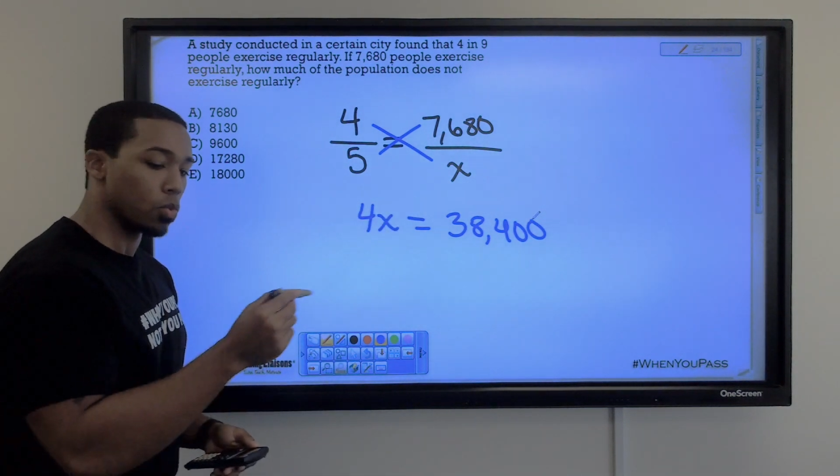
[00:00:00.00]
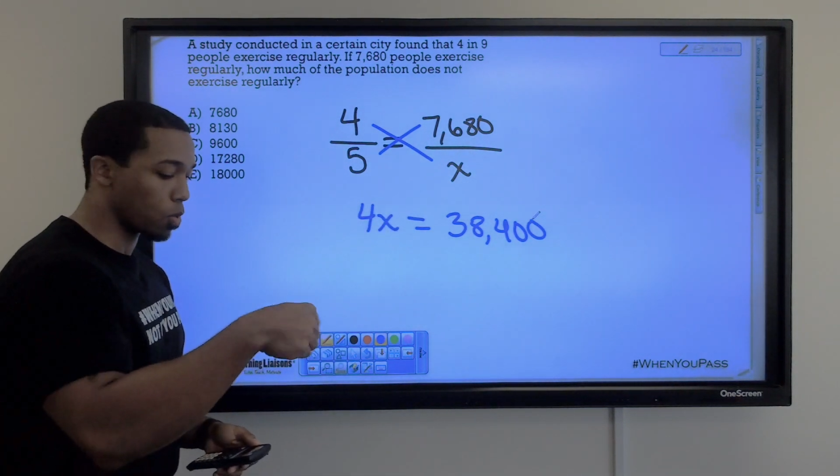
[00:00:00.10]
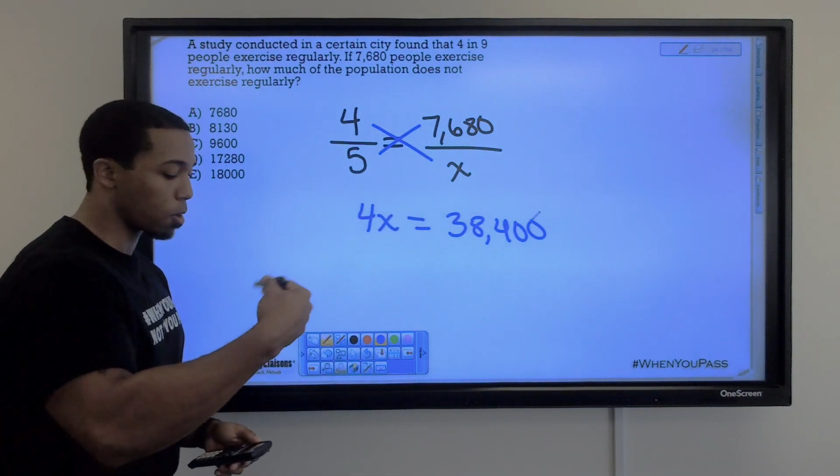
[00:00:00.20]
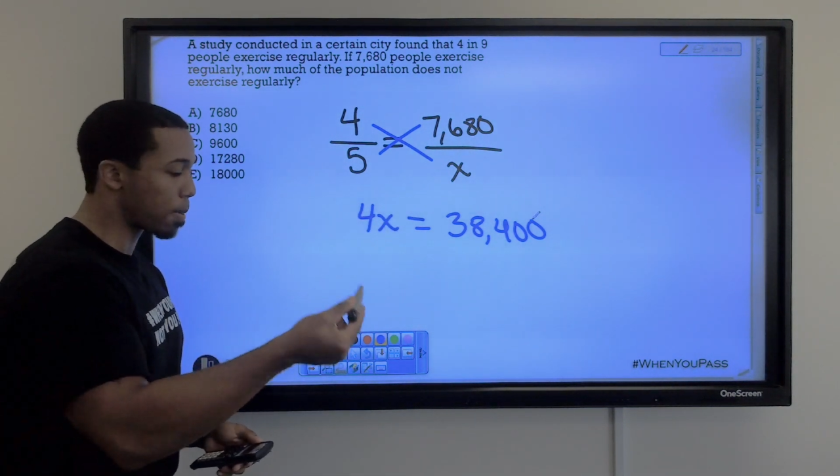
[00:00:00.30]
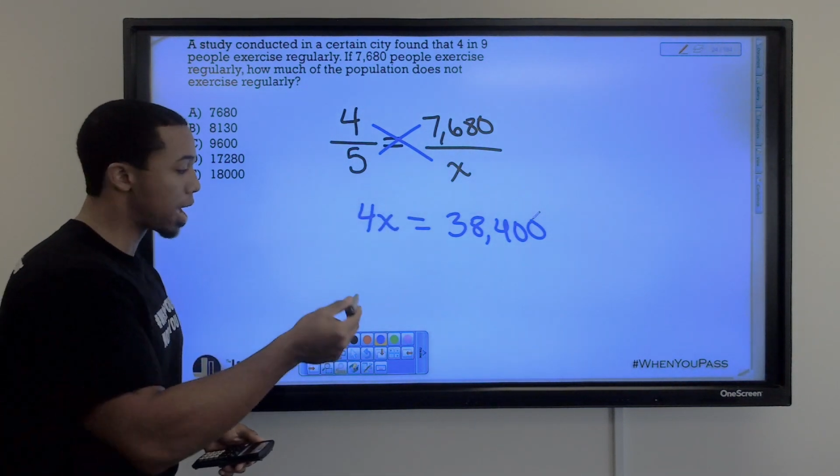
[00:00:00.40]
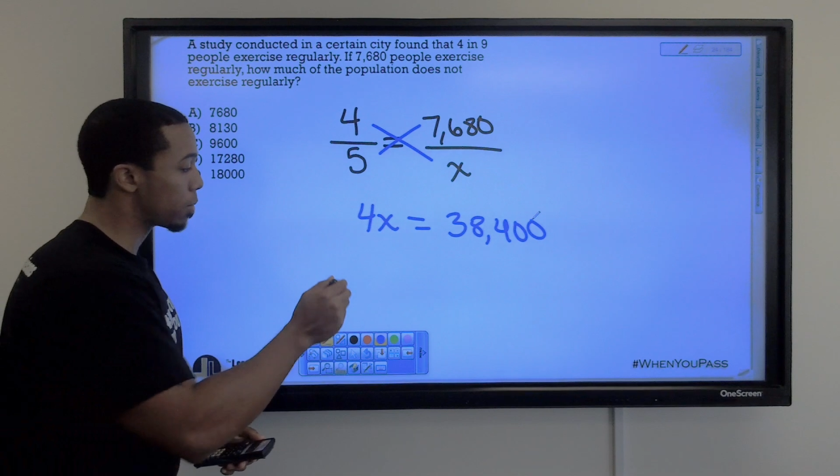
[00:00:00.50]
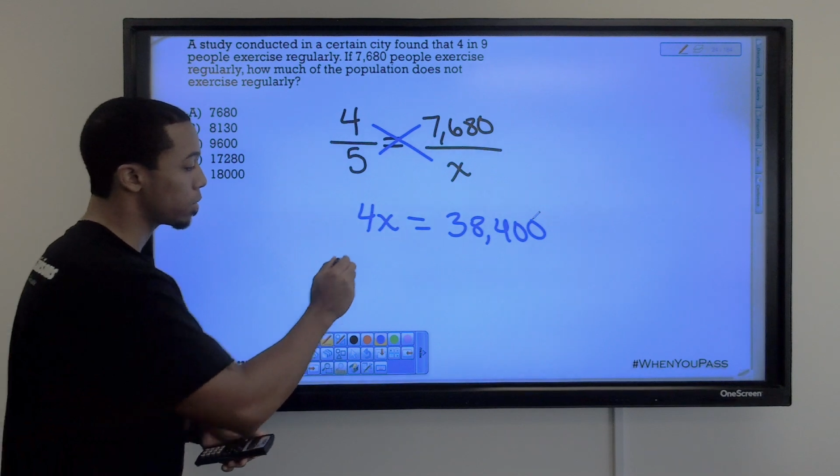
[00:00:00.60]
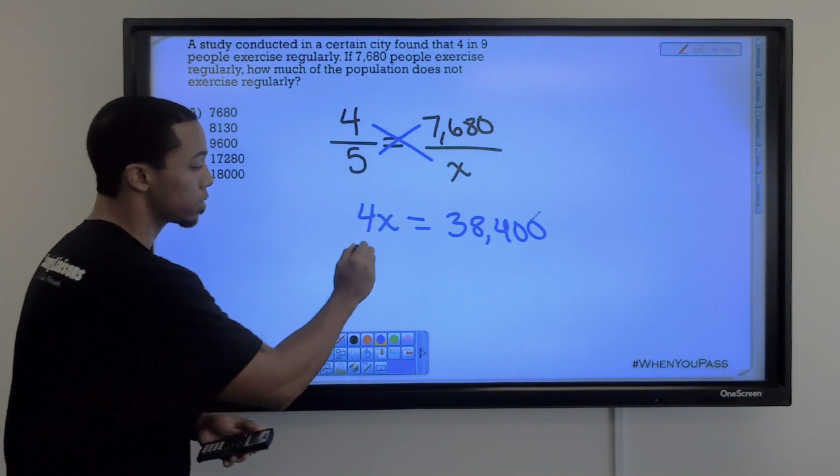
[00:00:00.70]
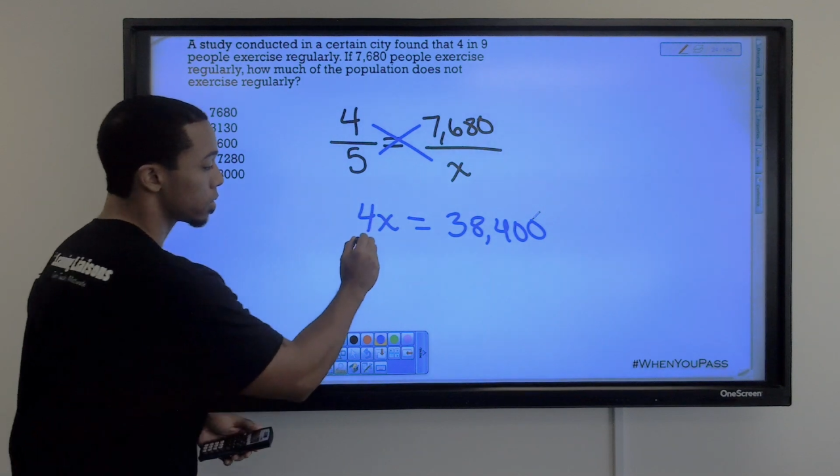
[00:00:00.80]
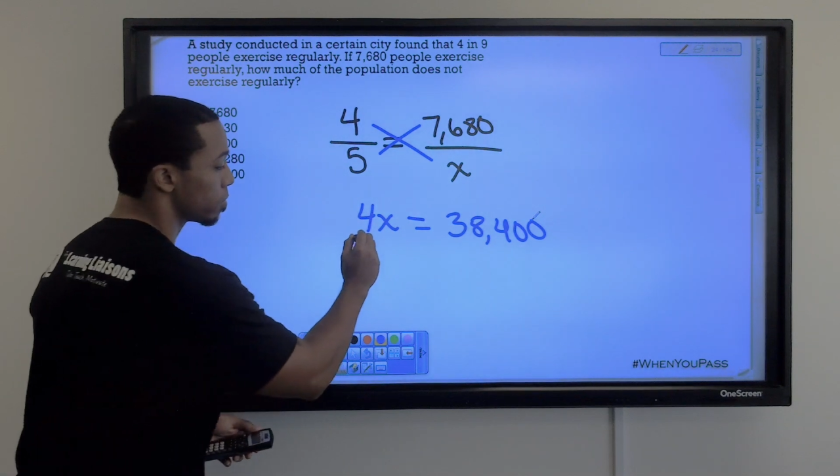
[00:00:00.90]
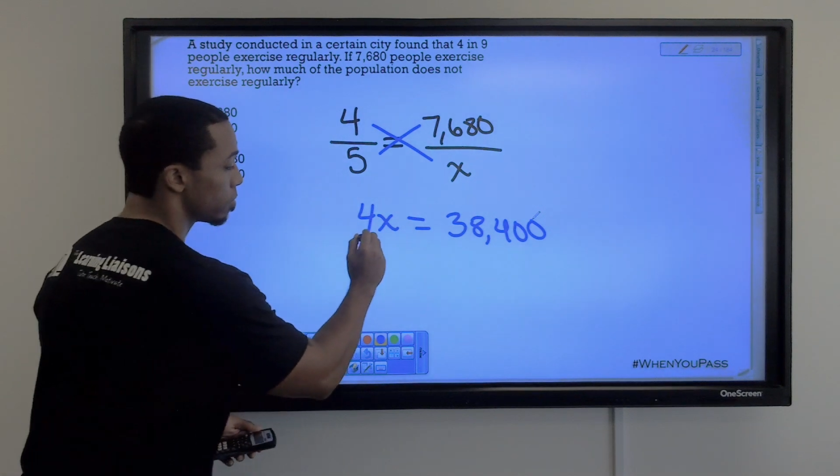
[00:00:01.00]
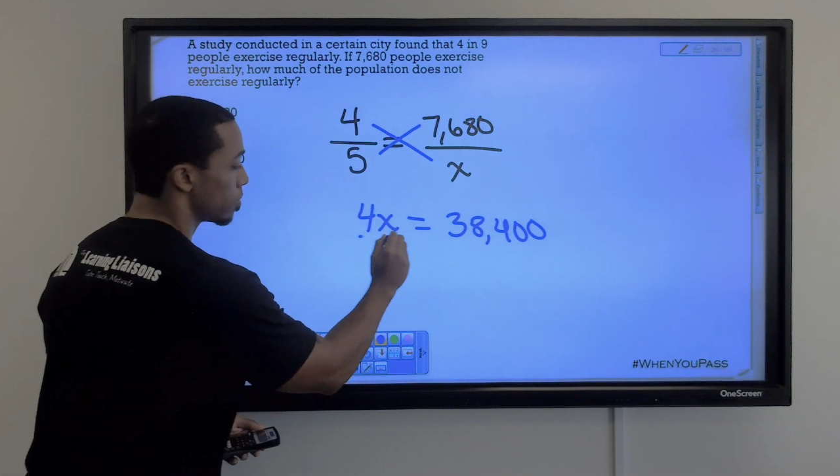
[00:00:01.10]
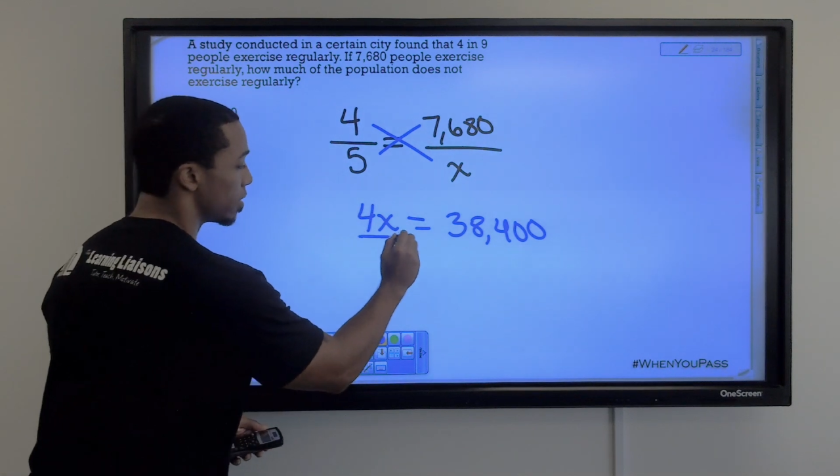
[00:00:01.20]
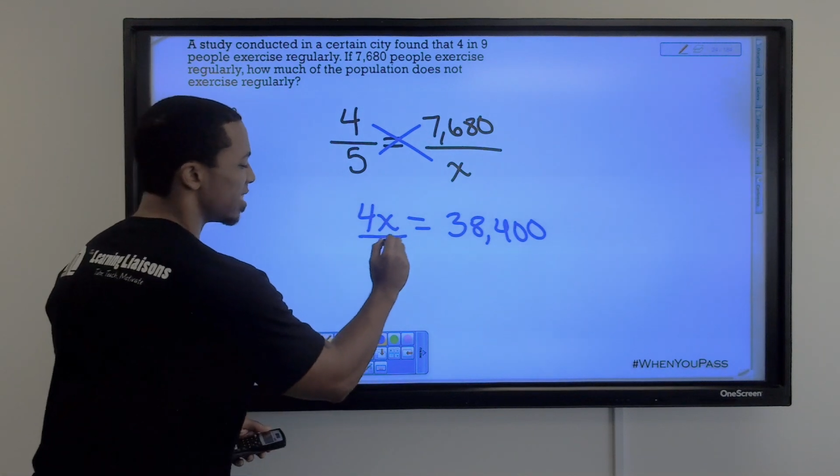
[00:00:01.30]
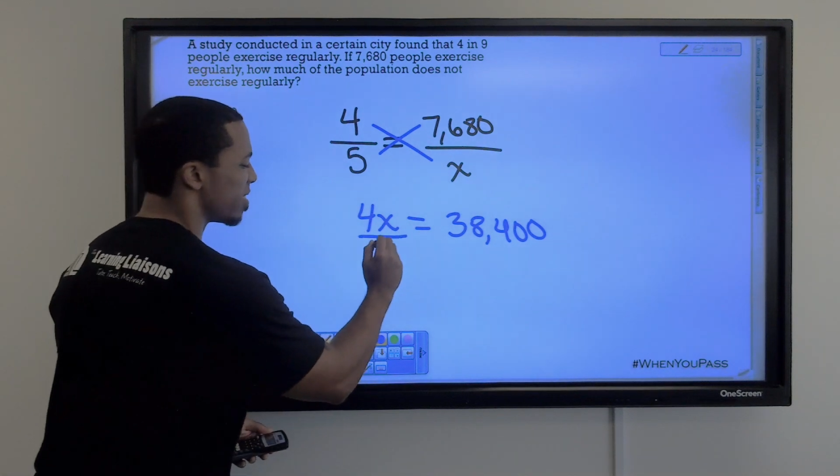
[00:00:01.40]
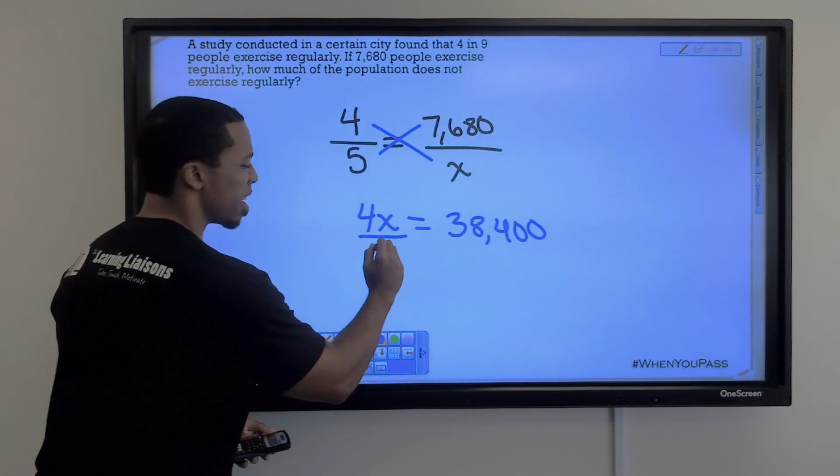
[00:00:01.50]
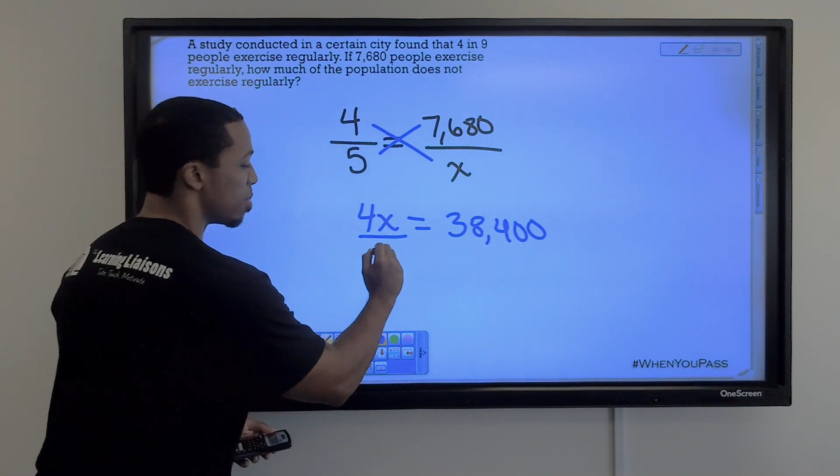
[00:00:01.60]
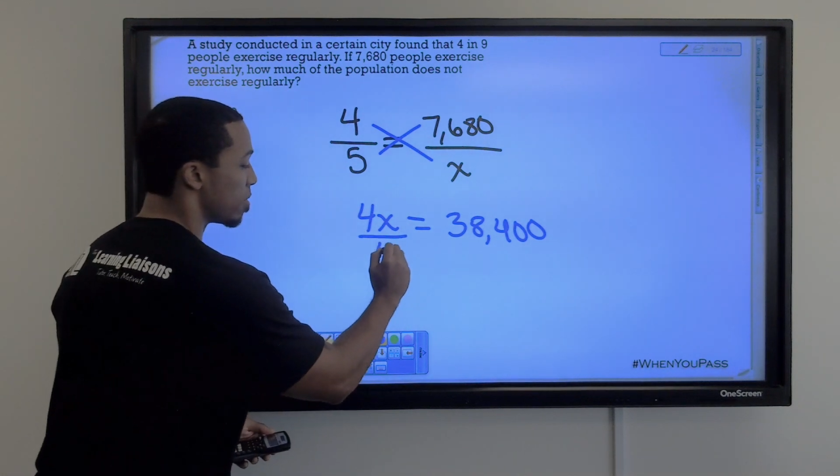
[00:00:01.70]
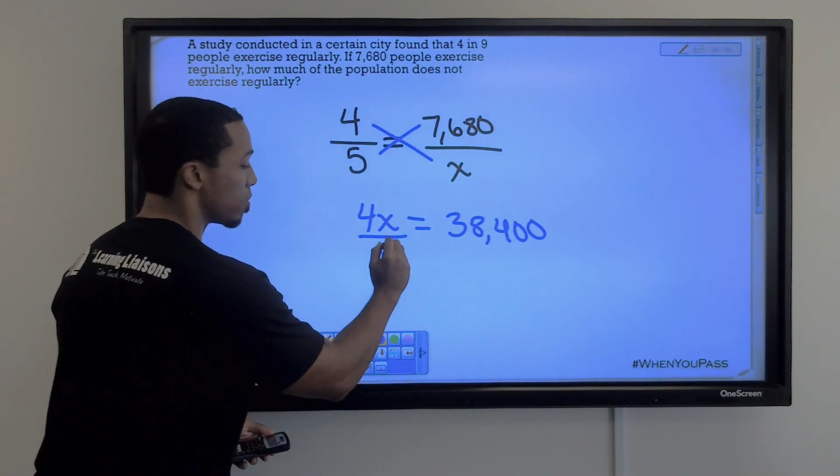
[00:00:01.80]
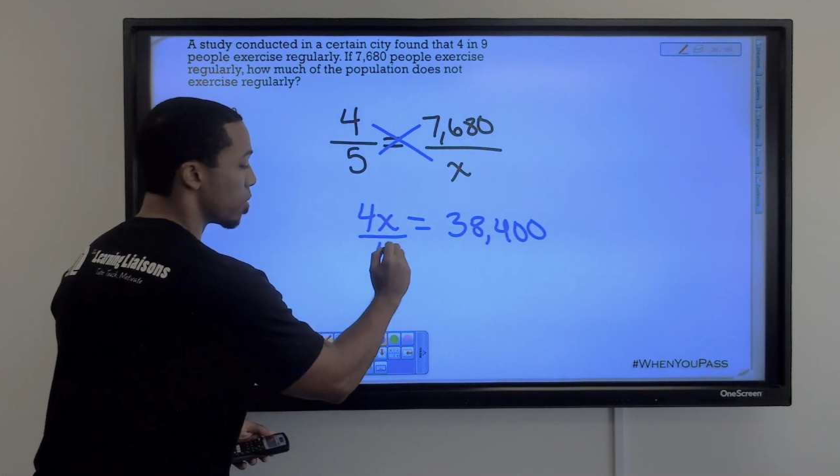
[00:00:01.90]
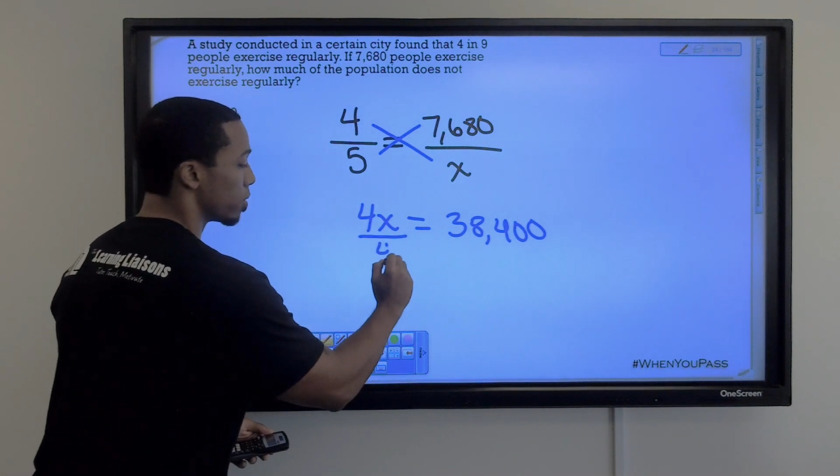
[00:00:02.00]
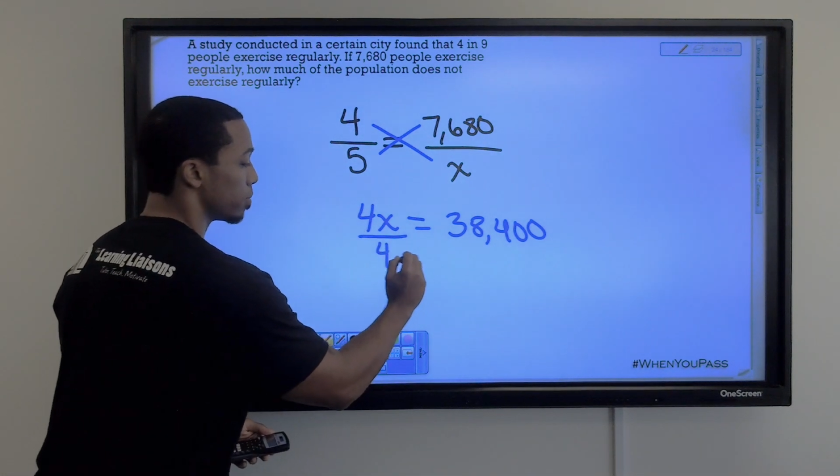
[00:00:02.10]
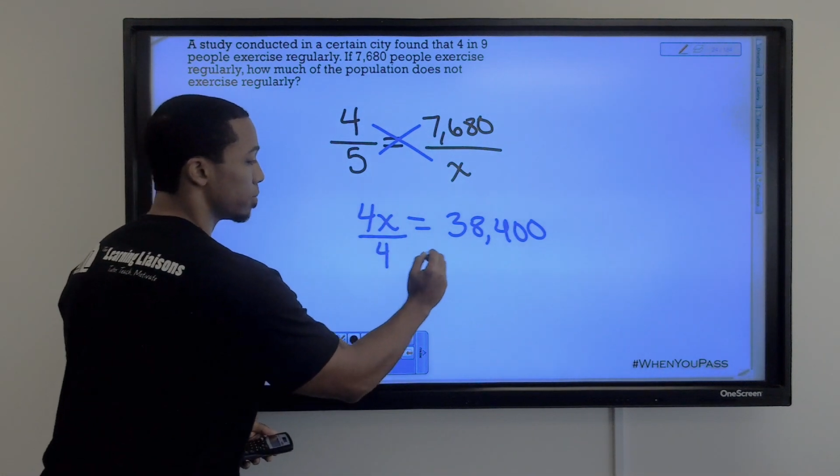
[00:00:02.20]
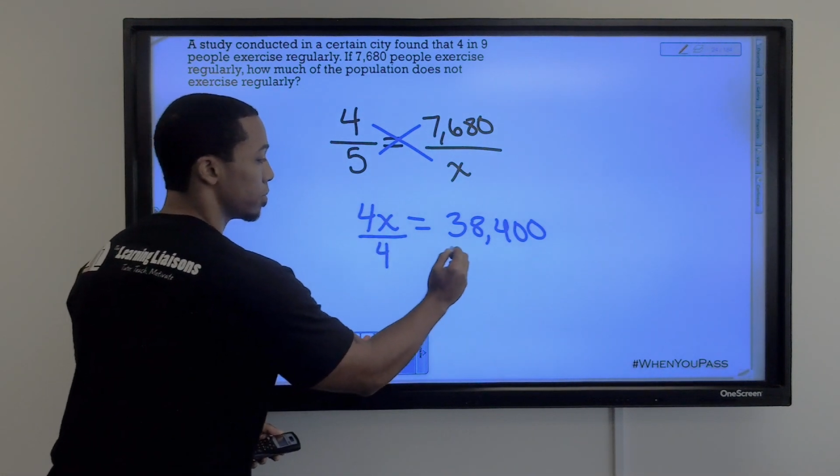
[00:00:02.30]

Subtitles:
Work backwards, divide by 4.